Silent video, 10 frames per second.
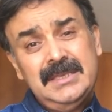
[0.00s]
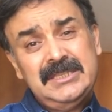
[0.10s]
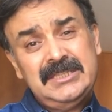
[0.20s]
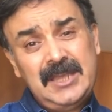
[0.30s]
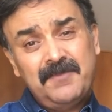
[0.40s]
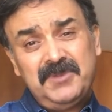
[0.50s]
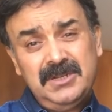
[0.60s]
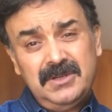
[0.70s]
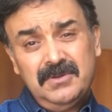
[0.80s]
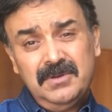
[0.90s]
stepped
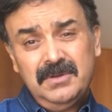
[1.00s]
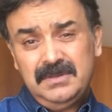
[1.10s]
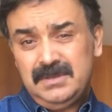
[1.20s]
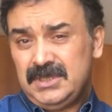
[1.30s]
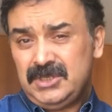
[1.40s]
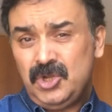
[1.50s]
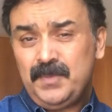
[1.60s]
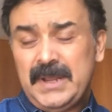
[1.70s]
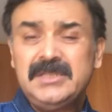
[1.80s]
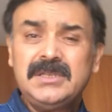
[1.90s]
into this new
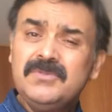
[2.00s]
place.